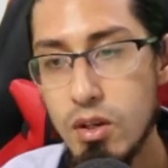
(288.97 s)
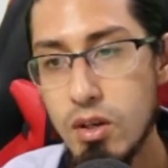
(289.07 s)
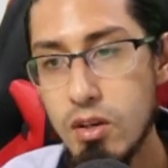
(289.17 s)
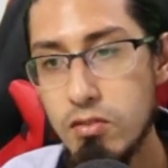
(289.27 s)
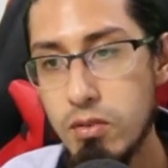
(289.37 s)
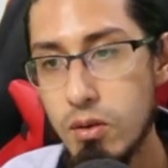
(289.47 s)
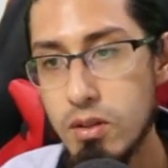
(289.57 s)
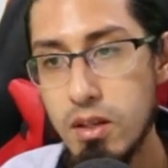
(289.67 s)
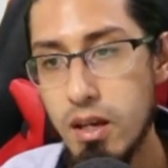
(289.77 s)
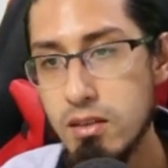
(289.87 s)
for
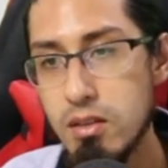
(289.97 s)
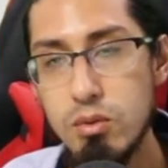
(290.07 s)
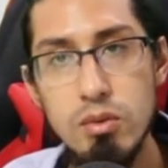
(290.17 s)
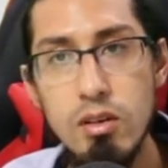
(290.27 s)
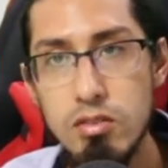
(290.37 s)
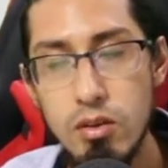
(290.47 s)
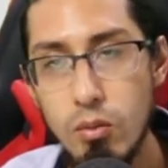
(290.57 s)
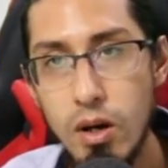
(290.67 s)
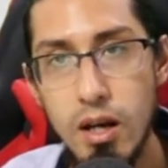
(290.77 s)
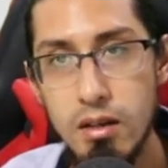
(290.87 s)
the item
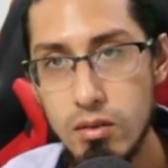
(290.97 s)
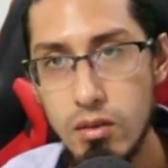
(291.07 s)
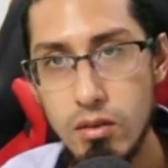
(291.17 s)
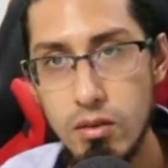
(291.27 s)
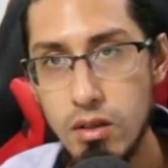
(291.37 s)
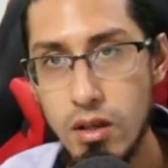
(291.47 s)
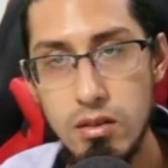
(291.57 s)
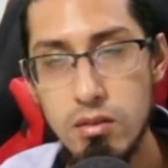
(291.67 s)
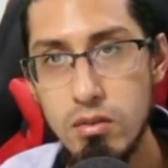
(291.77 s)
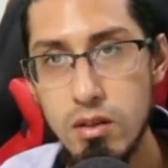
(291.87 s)
2001 or the
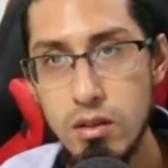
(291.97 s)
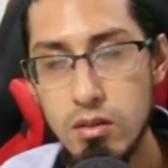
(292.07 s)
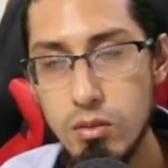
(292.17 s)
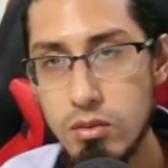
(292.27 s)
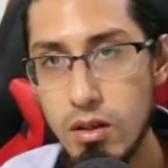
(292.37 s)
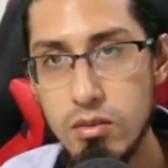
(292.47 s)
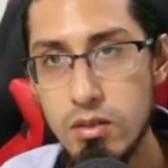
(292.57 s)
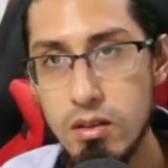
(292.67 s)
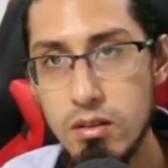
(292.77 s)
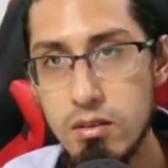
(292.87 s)
item
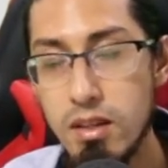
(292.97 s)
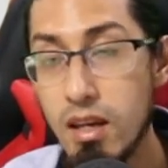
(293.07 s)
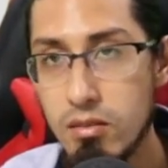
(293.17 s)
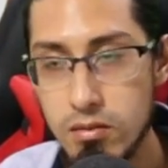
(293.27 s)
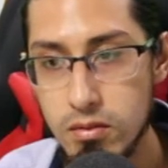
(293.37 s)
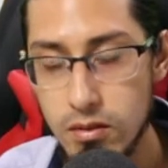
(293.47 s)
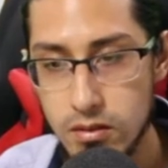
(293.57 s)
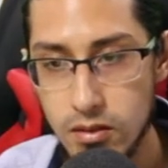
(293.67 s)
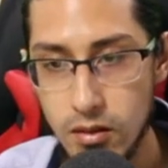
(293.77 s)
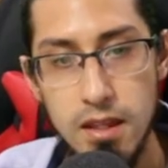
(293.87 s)
2010, for
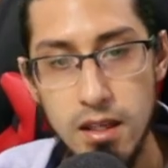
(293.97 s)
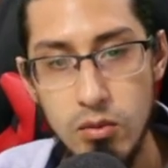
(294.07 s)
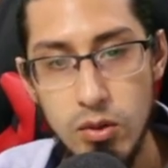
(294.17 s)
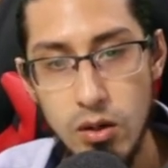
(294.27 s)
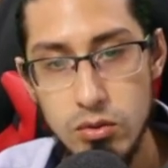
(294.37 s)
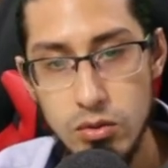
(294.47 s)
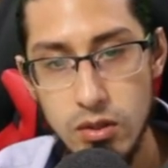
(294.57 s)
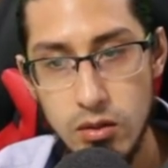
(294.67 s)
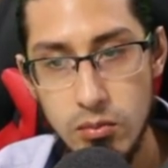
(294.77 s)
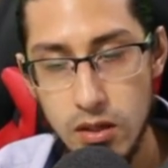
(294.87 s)
example. If we go to the
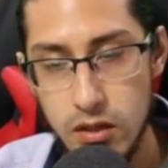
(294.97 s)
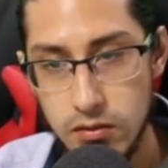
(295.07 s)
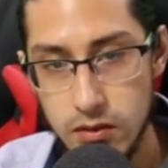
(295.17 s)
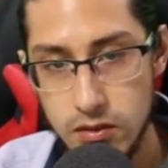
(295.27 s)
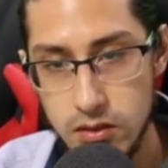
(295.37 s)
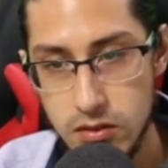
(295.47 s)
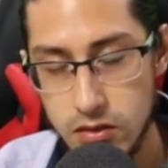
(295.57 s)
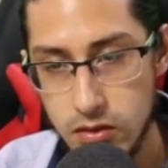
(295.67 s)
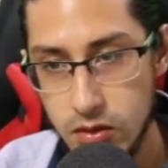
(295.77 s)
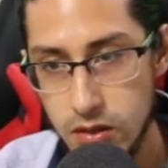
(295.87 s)
numeric filters
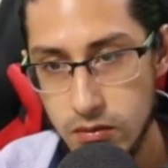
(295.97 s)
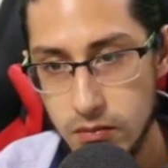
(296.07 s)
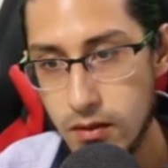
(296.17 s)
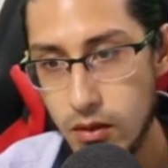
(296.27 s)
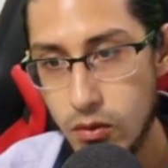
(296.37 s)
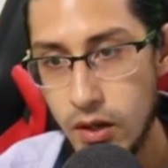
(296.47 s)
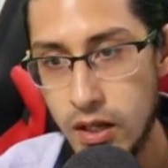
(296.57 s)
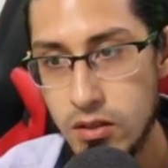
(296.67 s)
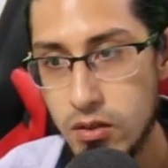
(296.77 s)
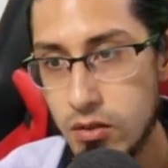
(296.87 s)
screen,
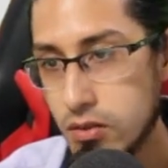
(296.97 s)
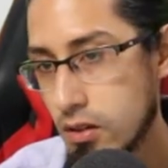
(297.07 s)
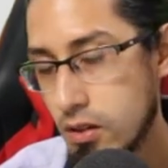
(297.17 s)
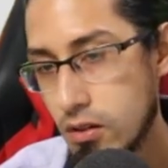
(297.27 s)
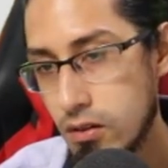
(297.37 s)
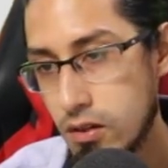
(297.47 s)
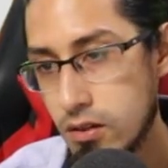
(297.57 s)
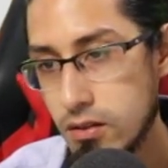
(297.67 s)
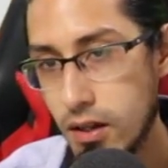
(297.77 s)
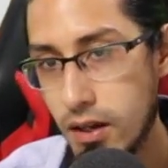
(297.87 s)
Great news here
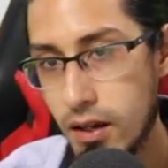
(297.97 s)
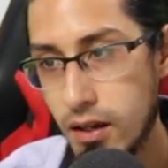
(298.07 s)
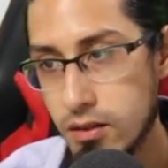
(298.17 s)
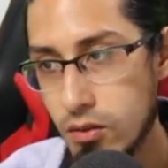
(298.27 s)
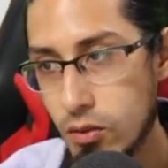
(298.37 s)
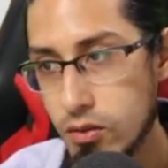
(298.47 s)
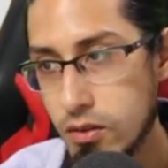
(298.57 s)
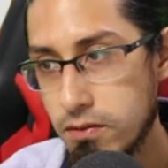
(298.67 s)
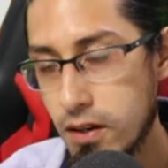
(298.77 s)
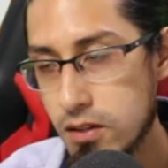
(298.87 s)
is that all the
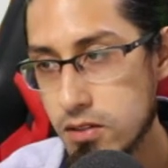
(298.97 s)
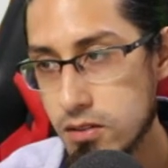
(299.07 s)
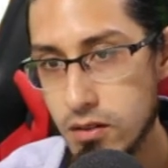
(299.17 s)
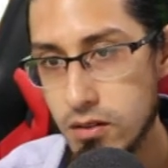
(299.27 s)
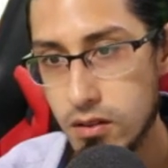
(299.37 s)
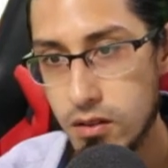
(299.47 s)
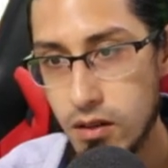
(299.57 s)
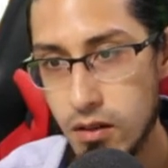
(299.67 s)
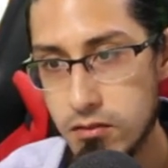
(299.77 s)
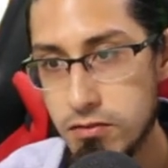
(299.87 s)
functions
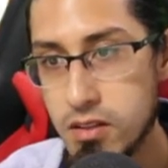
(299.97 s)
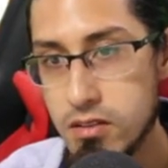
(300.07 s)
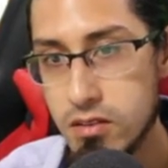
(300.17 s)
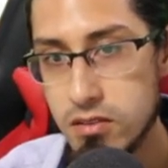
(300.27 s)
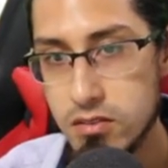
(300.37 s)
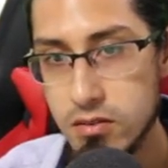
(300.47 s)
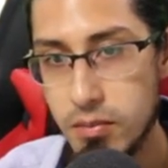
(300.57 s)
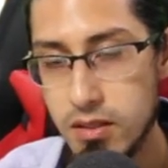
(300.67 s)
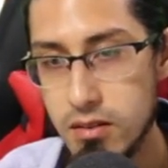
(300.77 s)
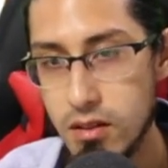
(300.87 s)
and filters
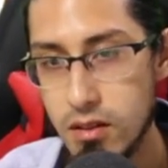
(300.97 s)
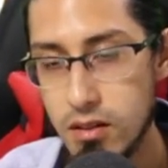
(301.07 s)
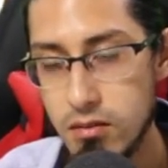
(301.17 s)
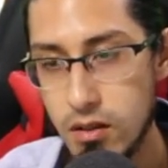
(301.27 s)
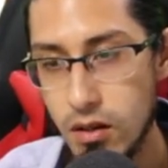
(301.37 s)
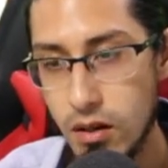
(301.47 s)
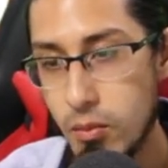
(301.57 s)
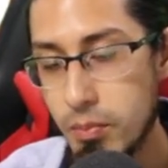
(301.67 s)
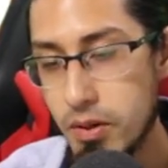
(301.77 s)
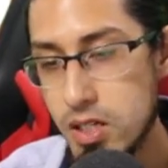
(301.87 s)
basically and
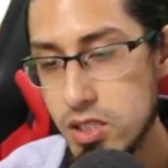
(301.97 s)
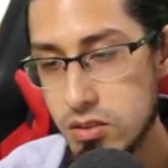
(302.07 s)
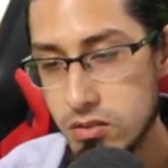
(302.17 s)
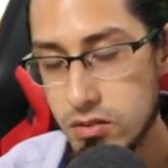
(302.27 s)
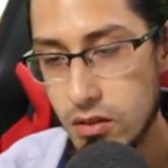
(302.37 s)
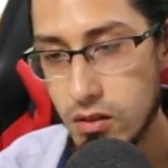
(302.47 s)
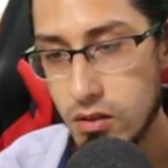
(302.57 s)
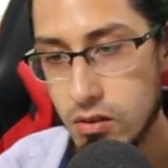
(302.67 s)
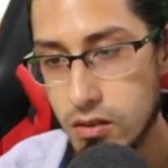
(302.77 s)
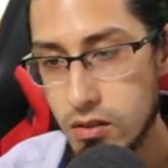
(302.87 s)
operations
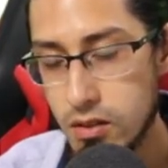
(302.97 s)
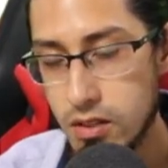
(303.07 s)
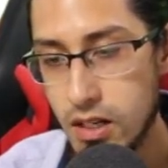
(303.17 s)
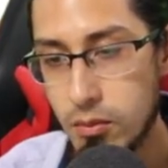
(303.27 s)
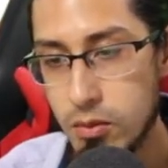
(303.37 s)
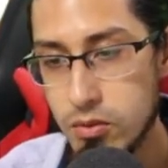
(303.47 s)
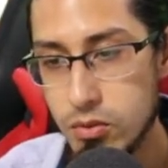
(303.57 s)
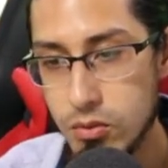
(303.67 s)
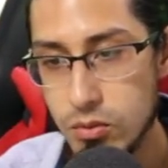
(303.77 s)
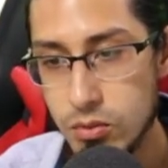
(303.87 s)
are delegable to